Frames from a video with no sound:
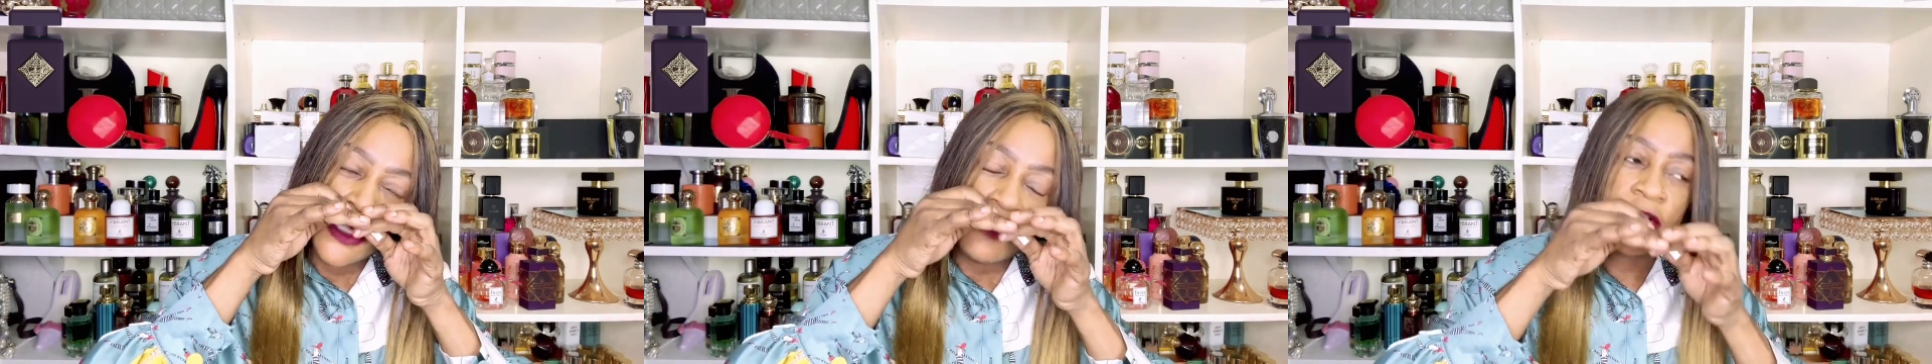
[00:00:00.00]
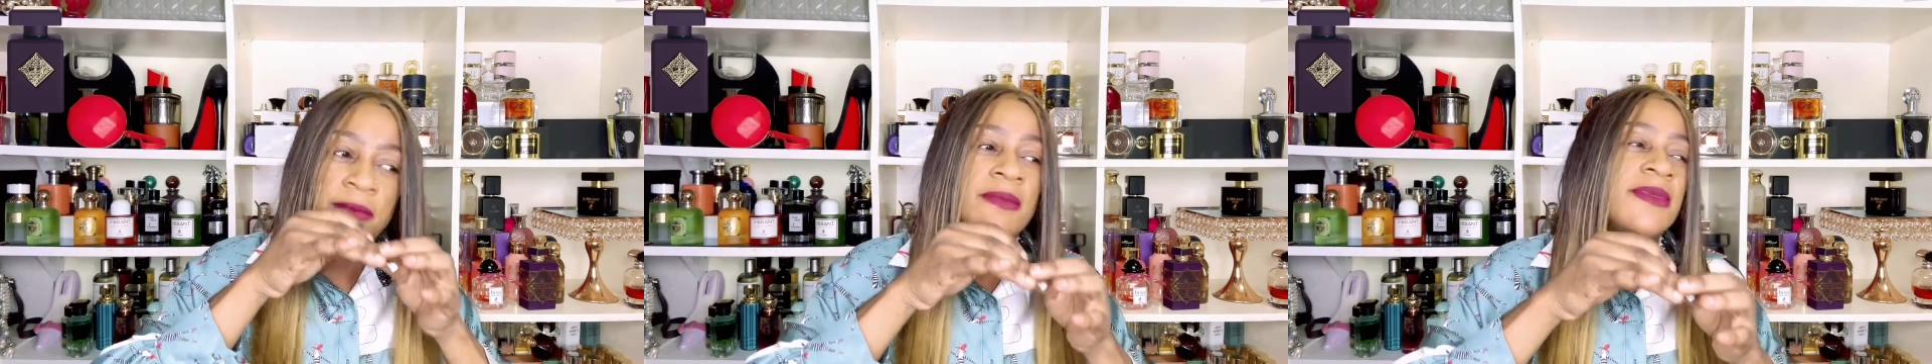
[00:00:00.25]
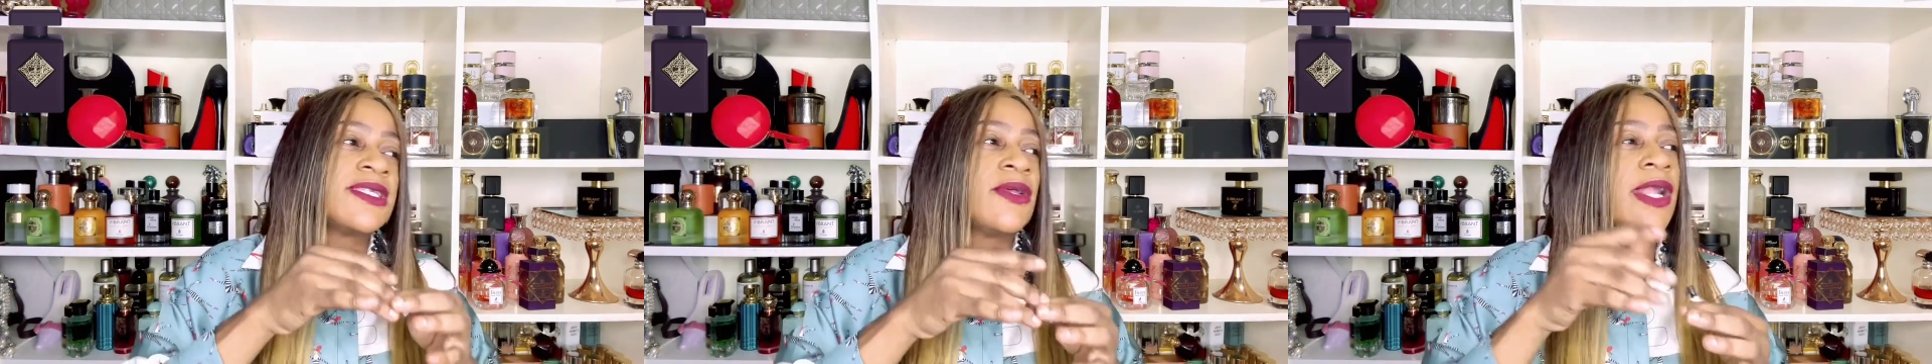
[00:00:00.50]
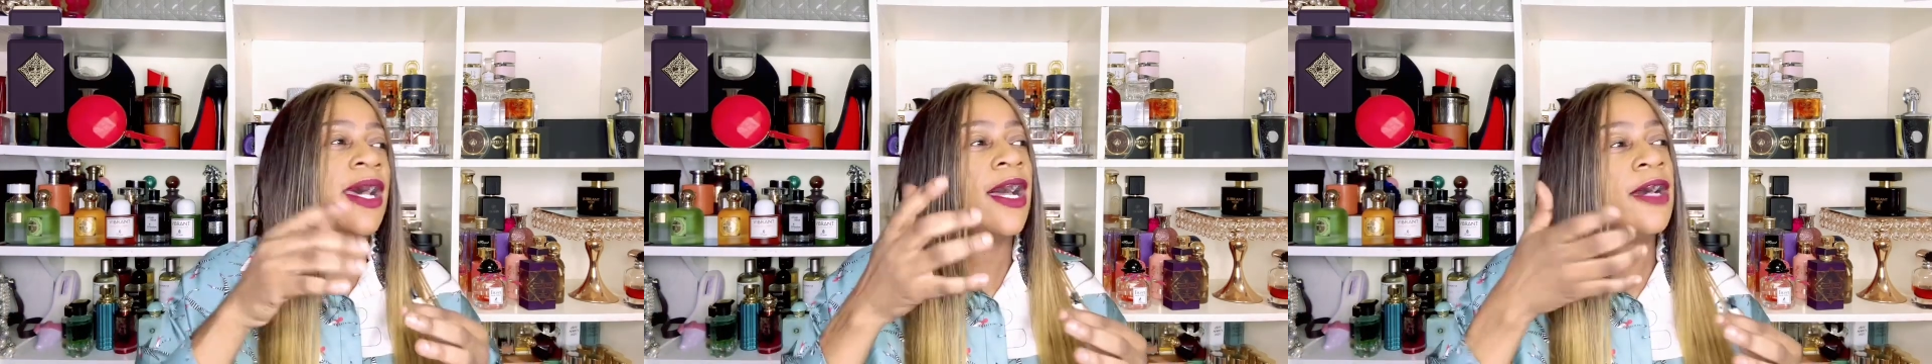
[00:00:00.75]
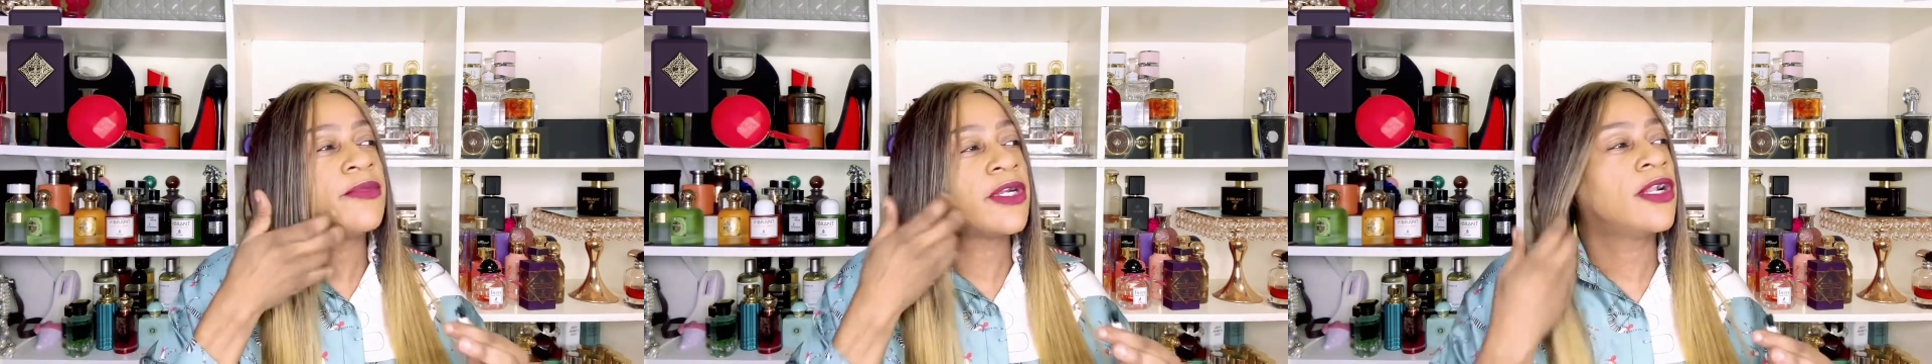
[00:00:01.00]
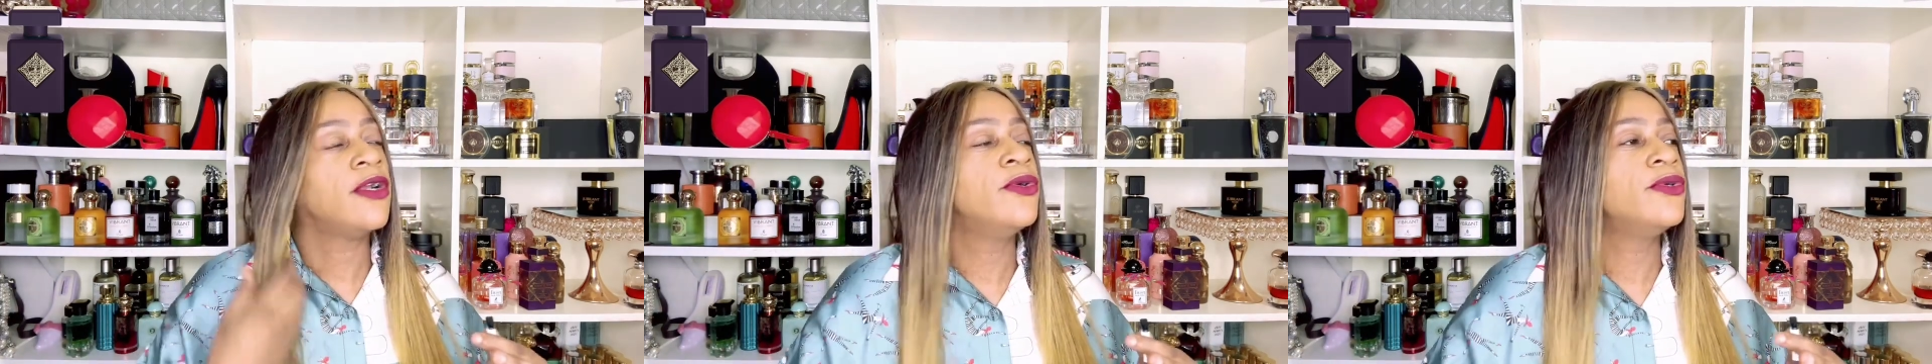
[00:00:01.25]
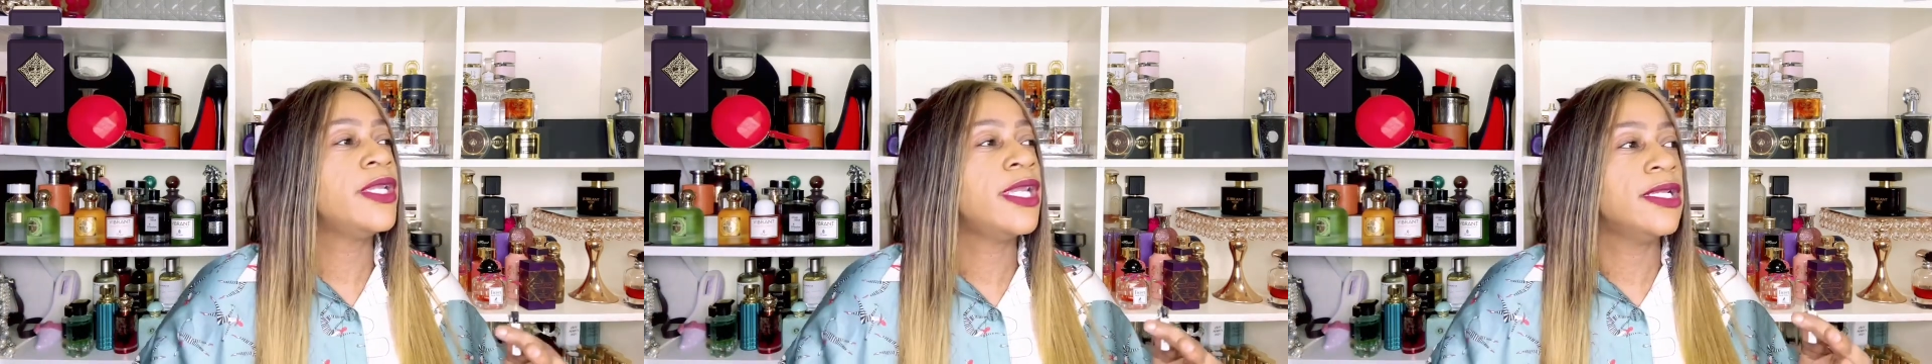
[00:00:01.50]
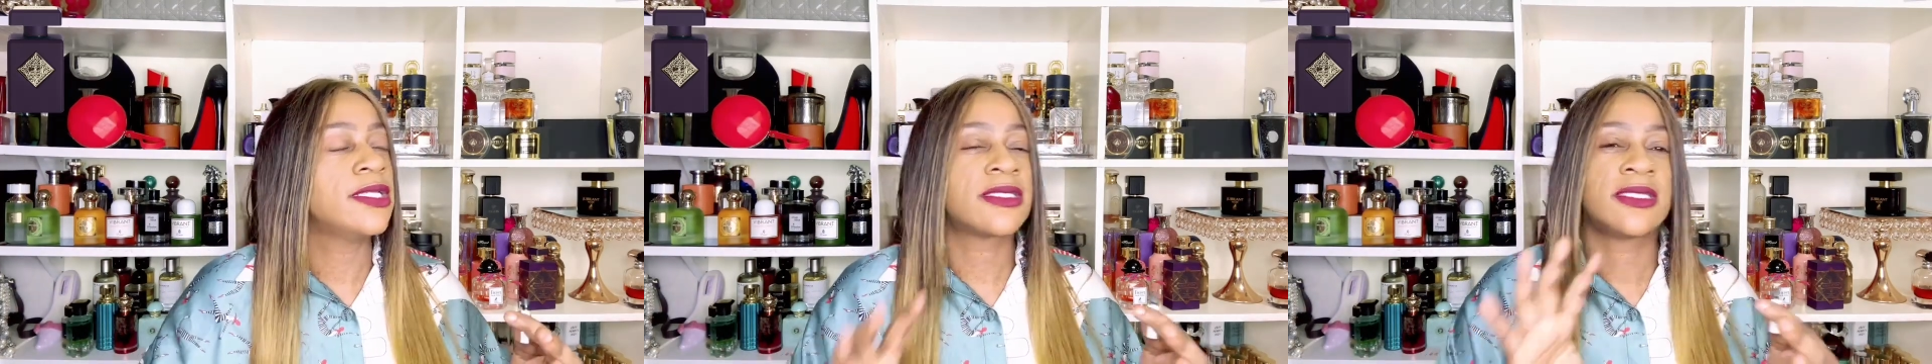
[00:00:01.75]
from the Maison Alhambra clone
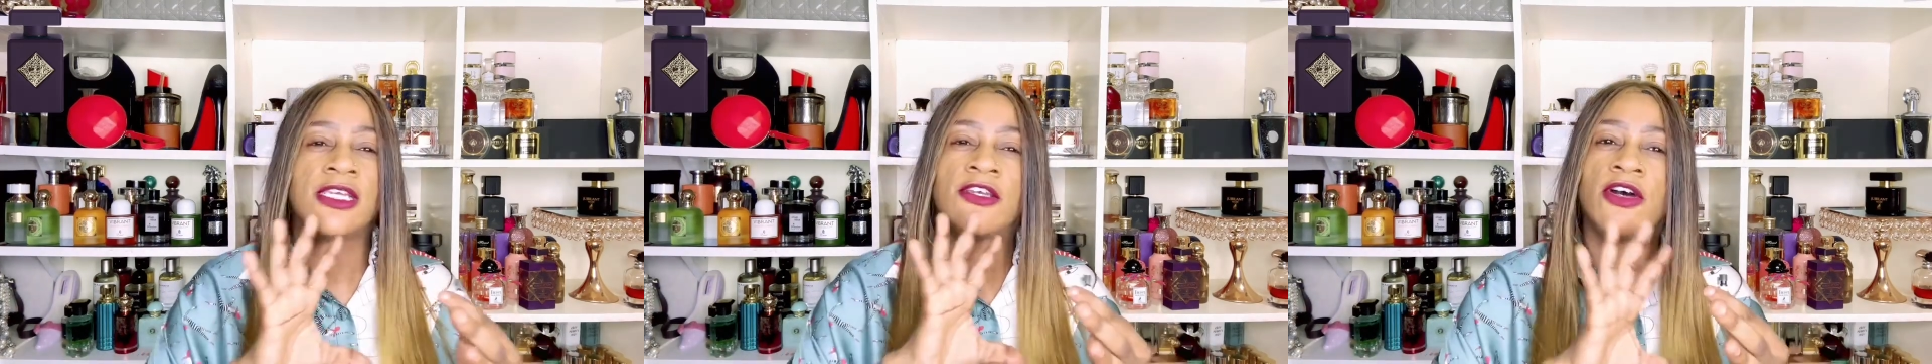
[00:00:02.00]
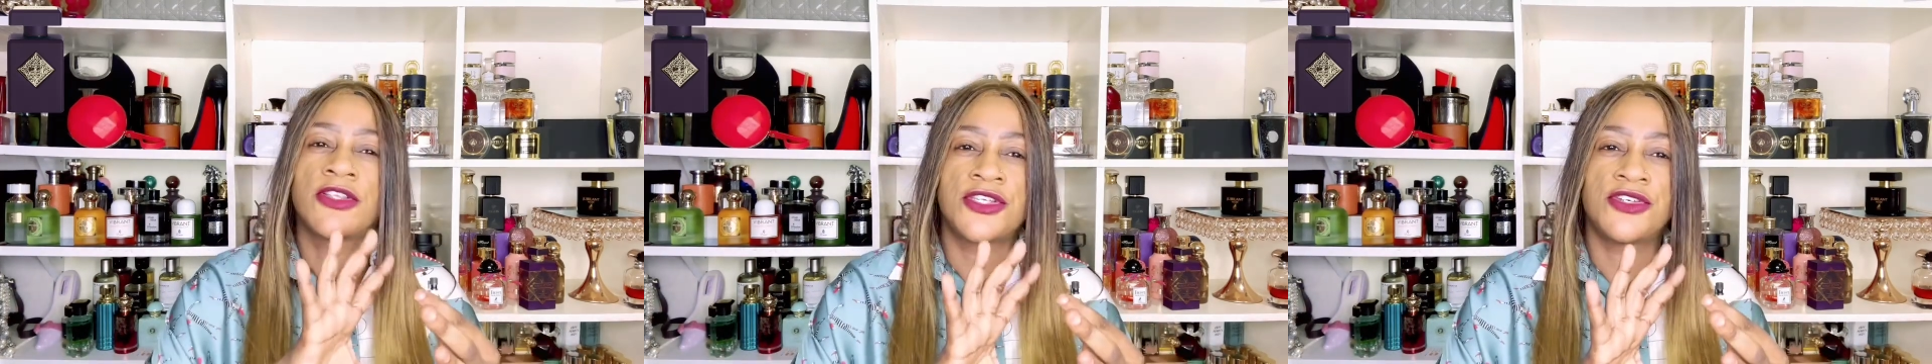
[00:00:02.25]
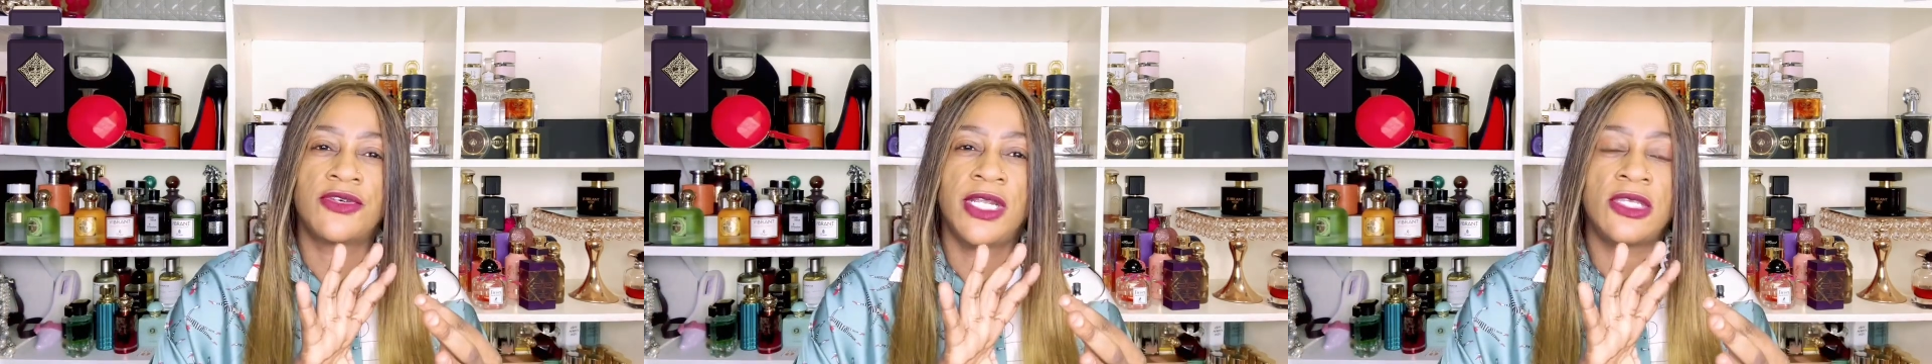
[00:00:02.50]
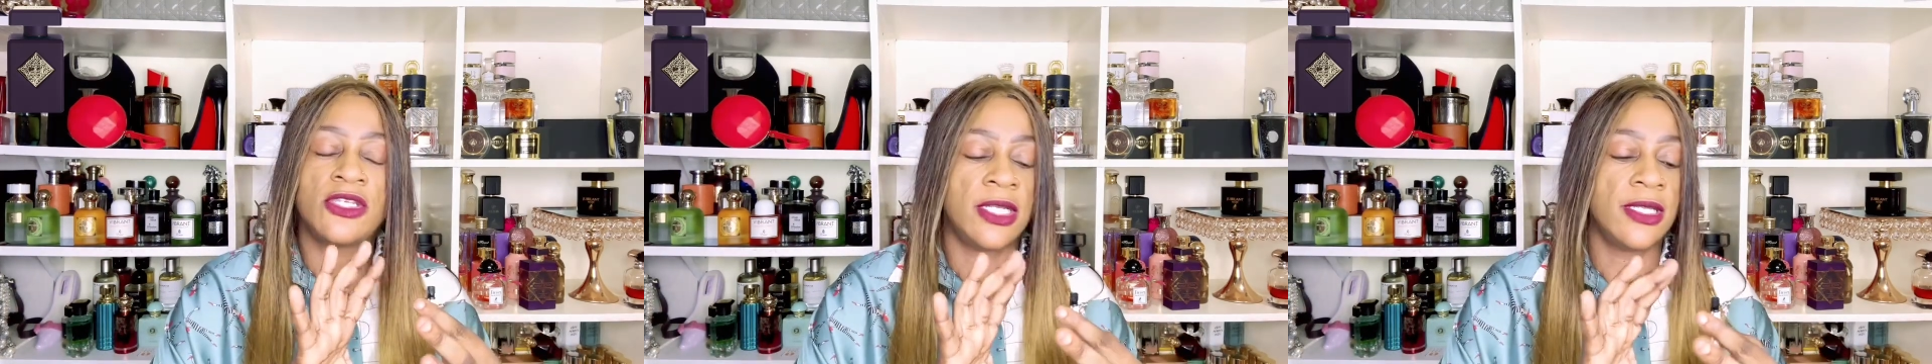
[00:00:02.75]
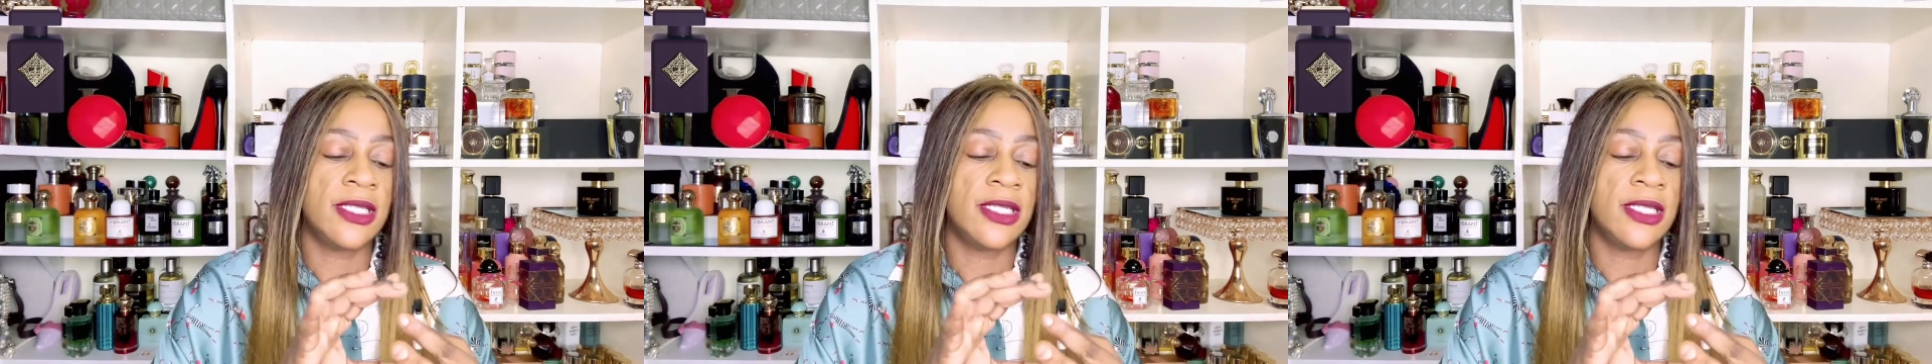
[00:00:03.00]
is the concentration.